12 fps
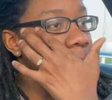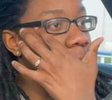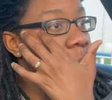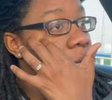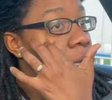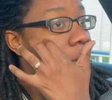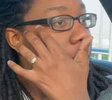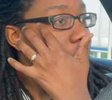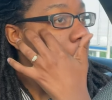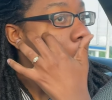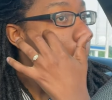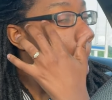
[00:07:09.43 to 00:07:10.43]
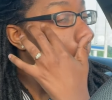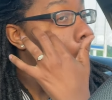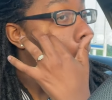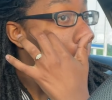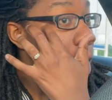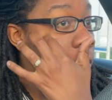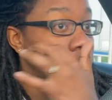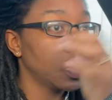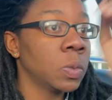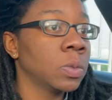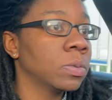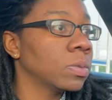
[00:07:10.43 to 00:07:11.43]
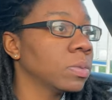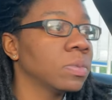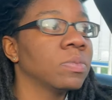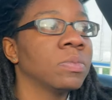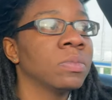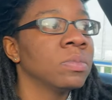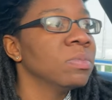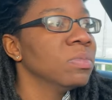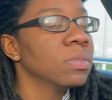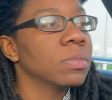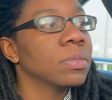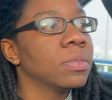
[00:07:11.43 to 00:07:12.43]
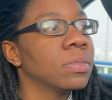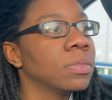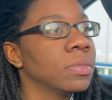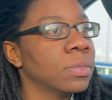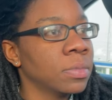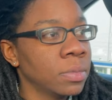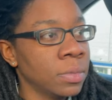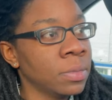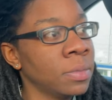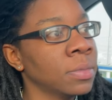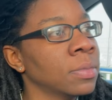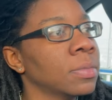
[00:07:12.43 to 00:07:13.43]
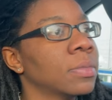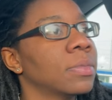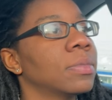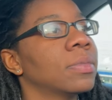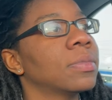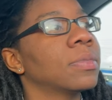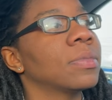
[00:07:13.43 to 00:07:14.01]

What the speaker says: [no speech]